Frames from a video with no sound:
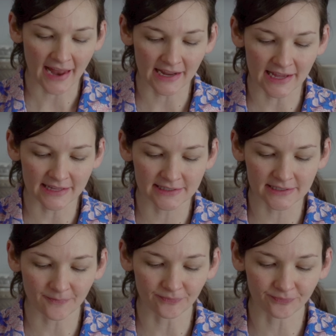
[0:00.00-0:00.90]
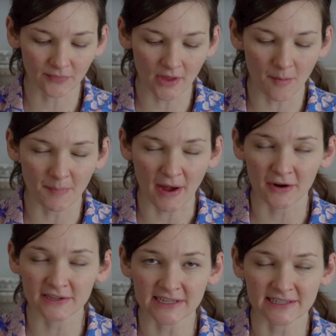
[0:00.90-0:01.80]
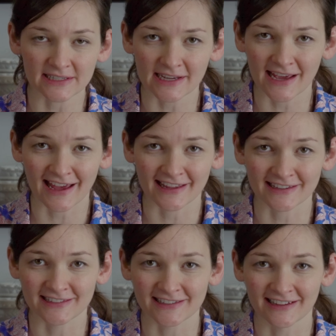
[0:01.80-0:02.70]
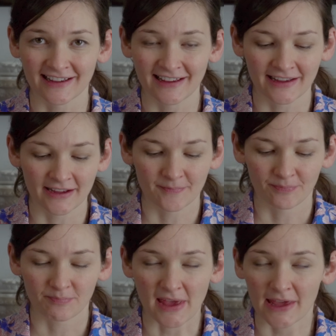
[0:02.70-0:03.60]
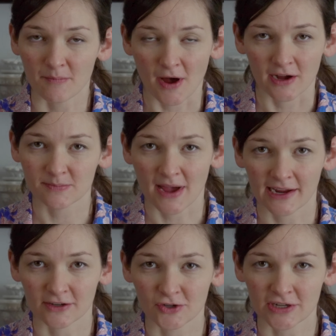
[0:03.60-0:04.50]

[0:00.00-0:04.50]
And it's about as easy as making boxed mac and